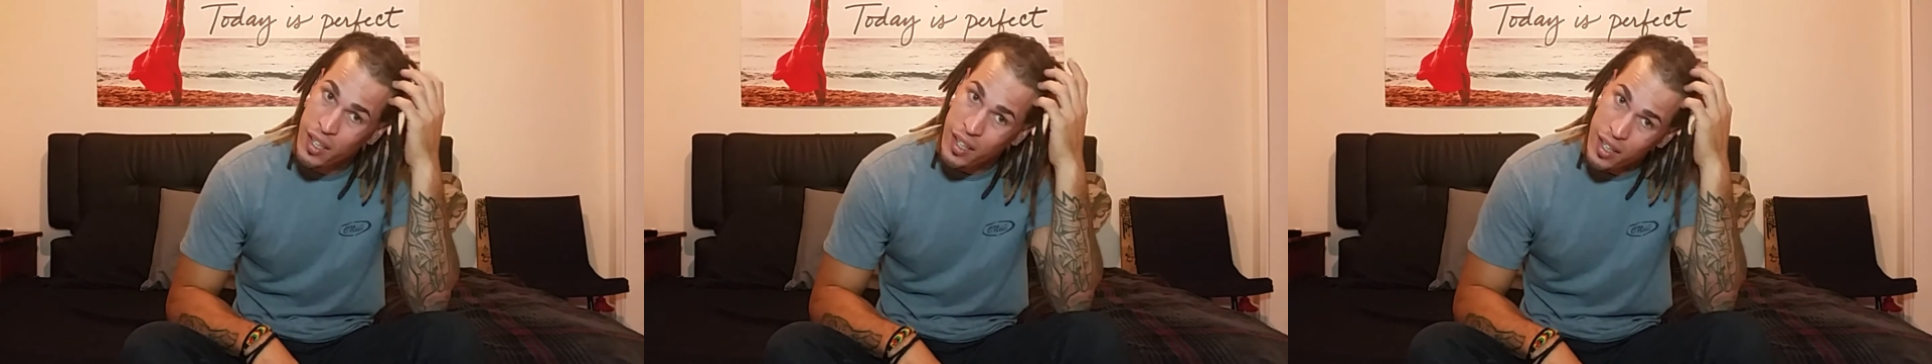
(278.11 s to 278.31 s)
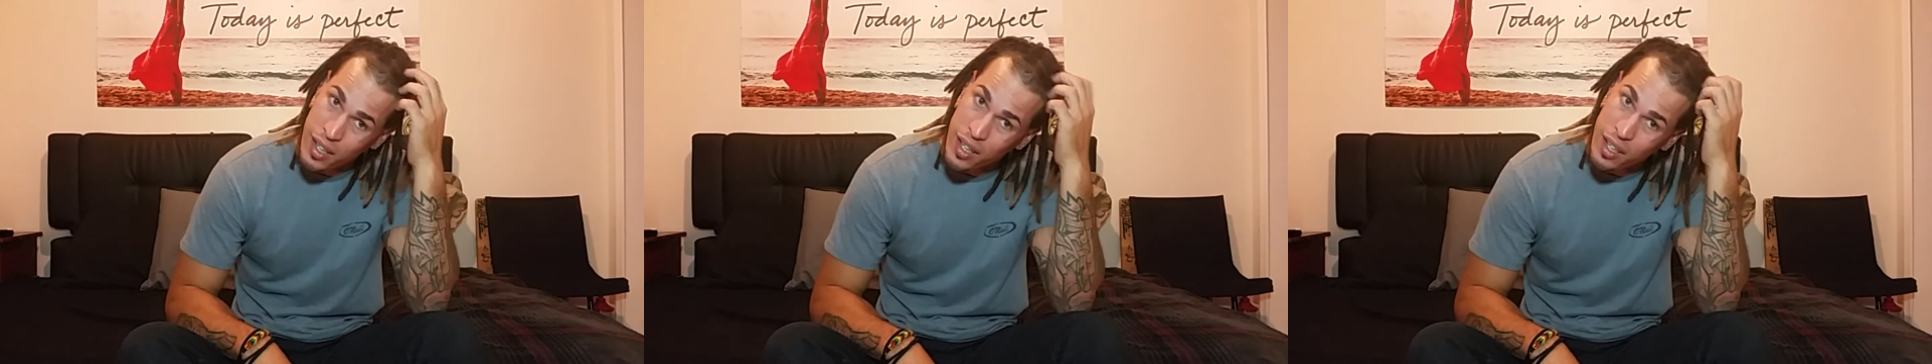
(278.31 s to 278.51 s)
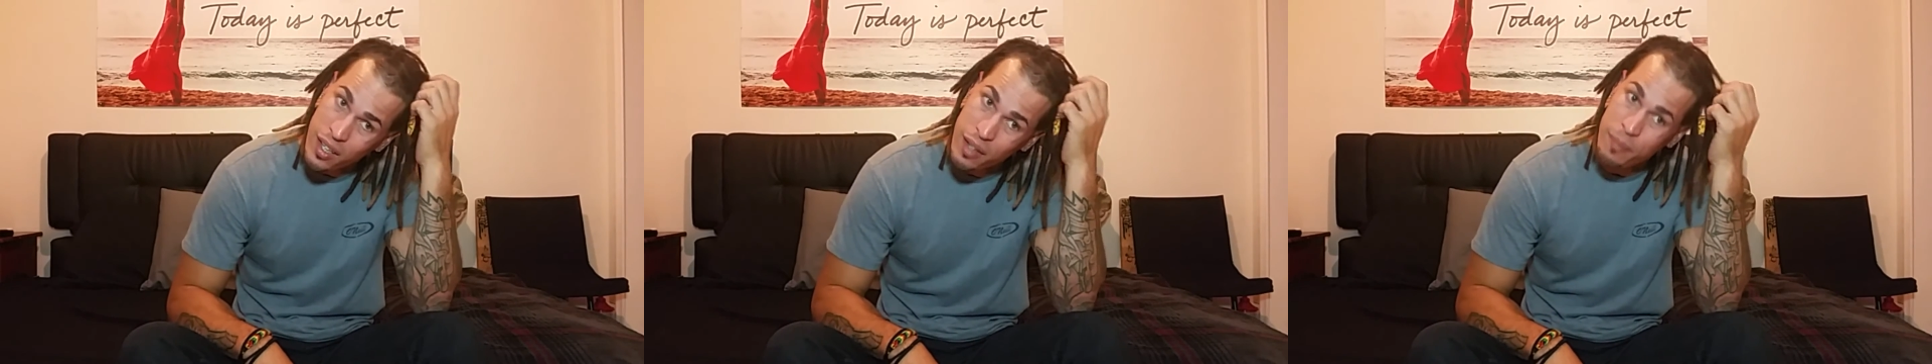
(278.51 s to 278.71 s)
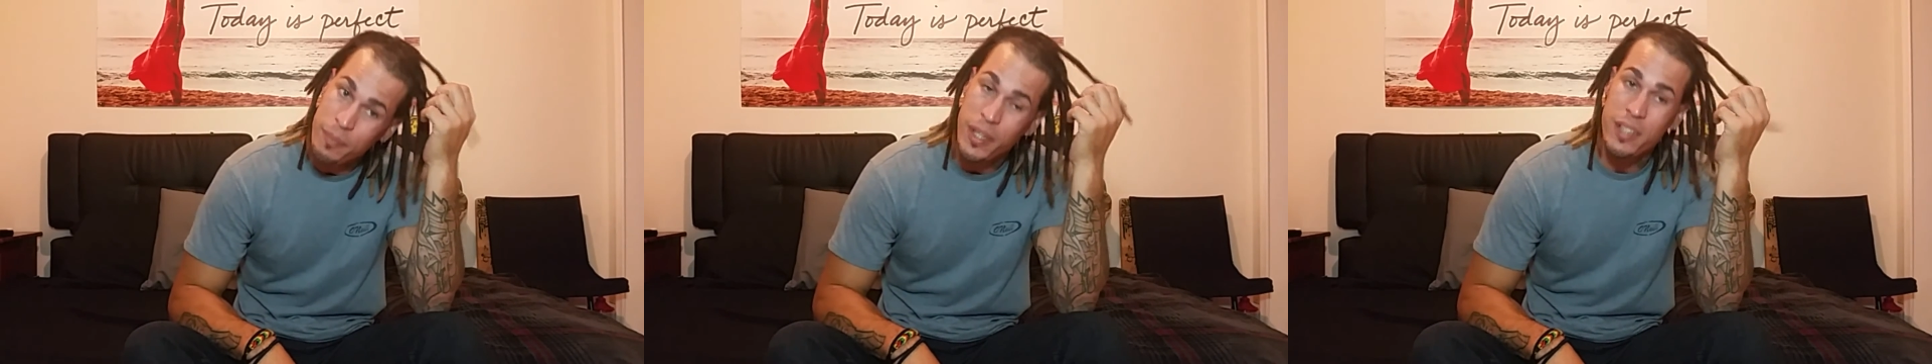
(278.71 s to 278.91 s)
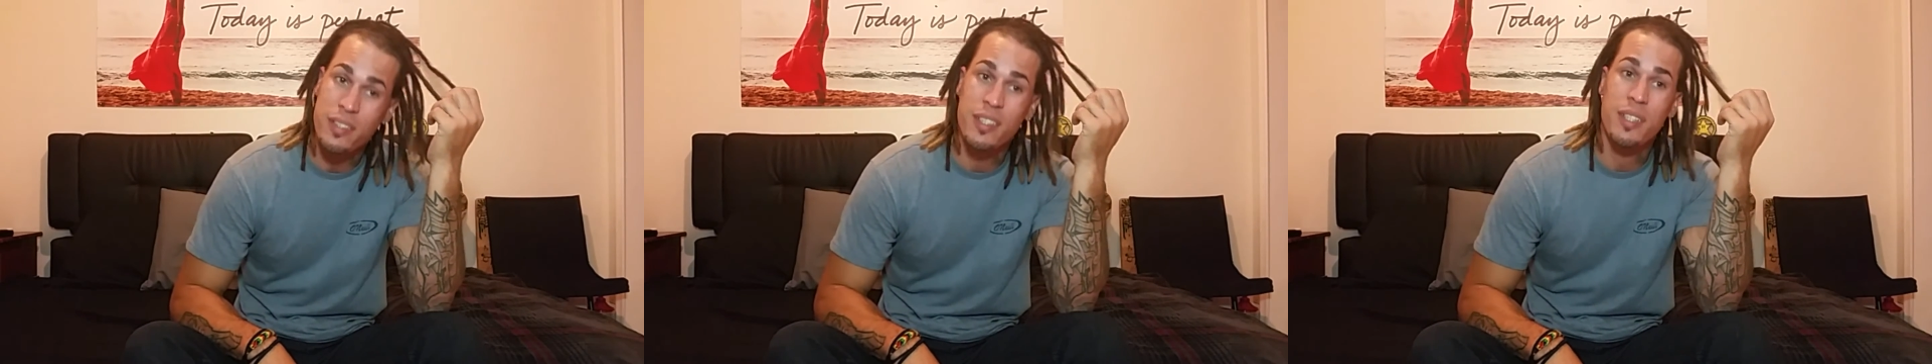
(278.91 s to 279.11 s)

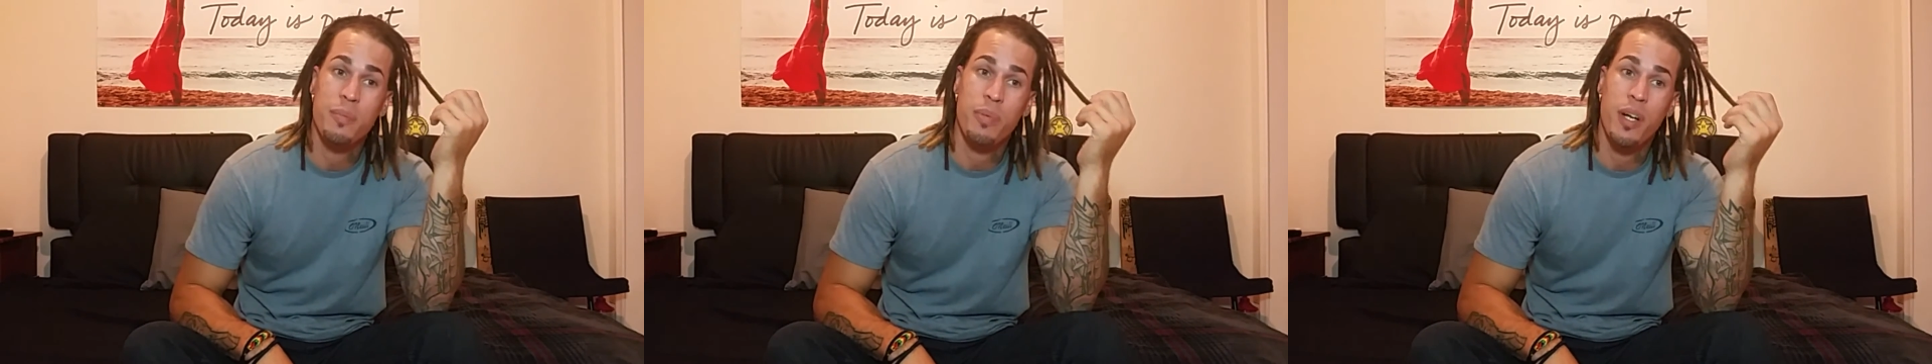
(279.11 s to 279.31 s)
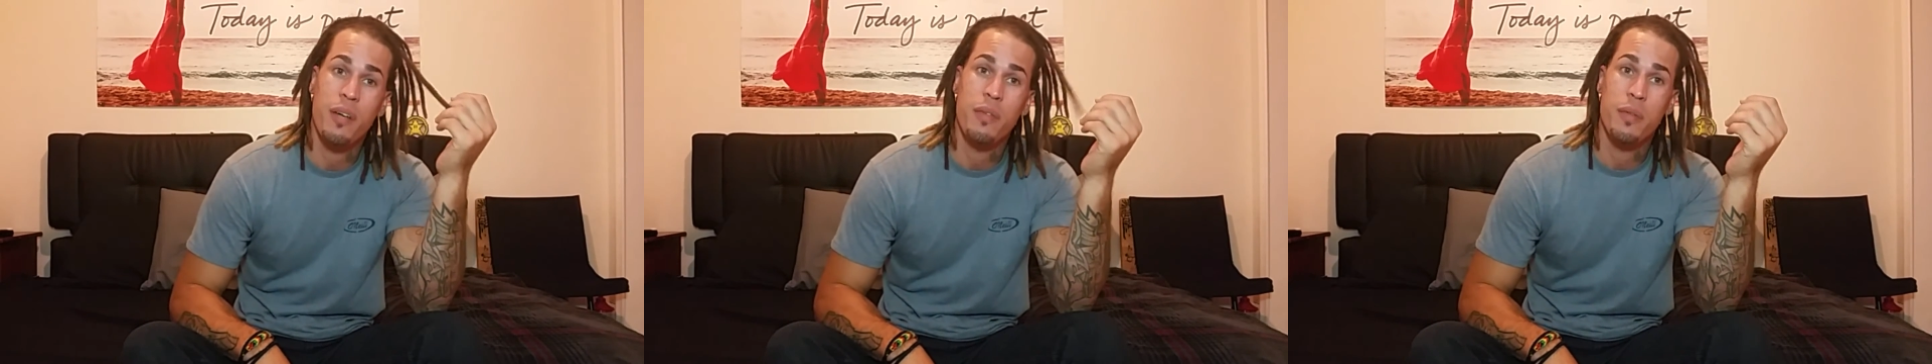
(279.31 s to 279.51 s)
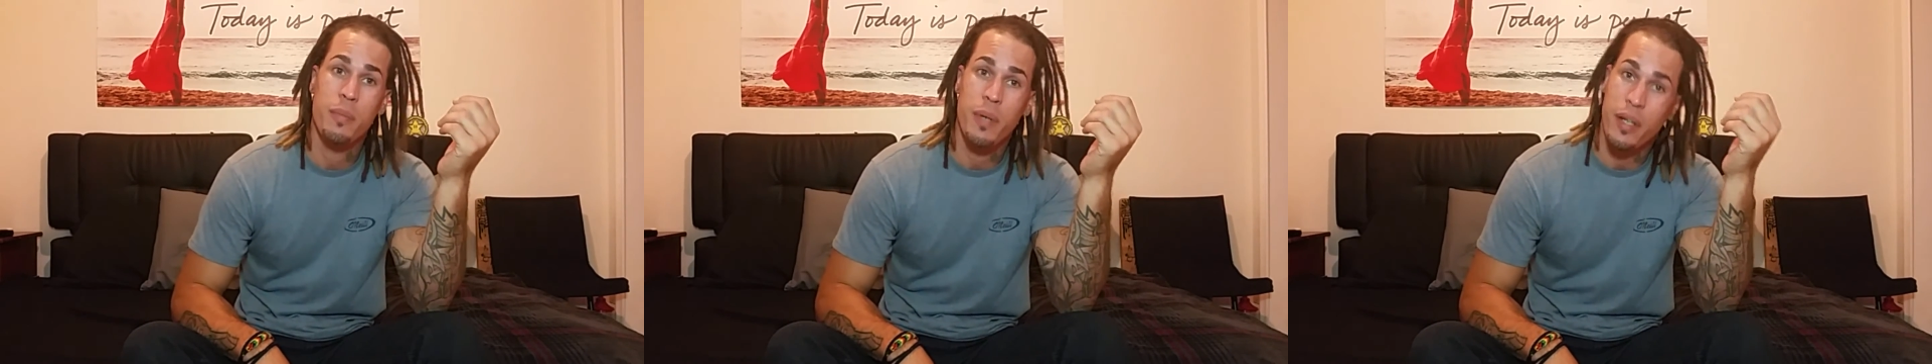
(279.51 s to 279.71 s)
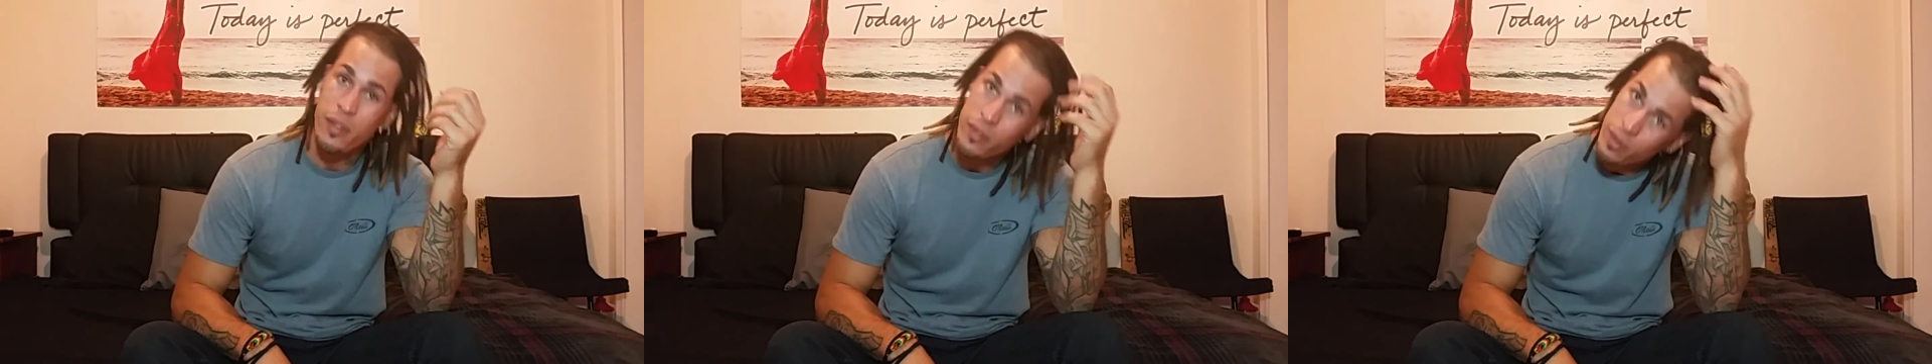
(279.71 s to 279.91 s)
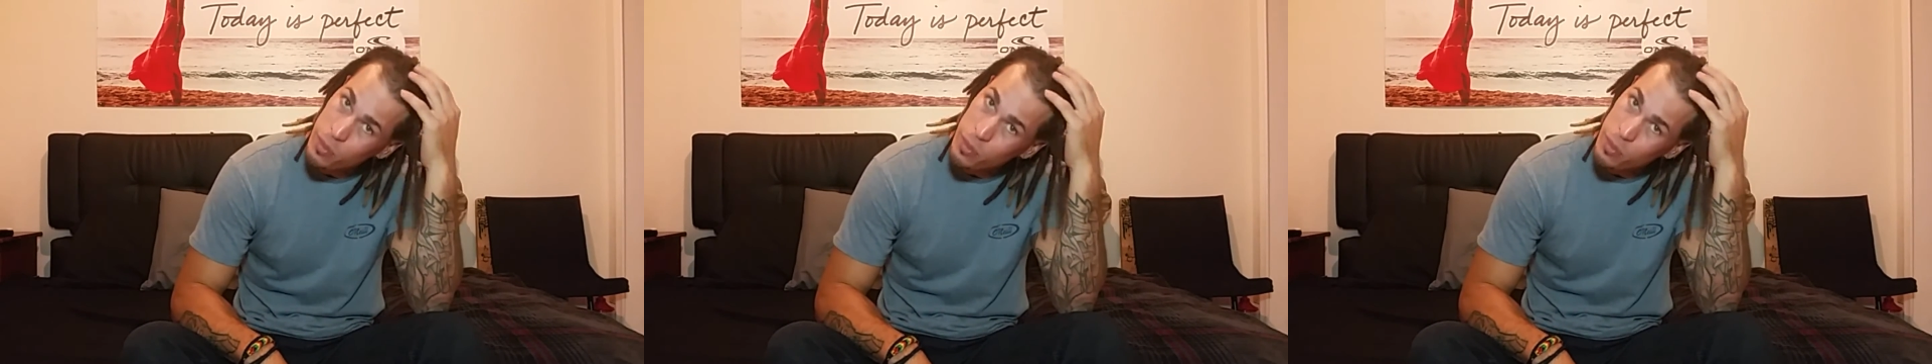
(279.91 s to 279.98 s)
I say probably about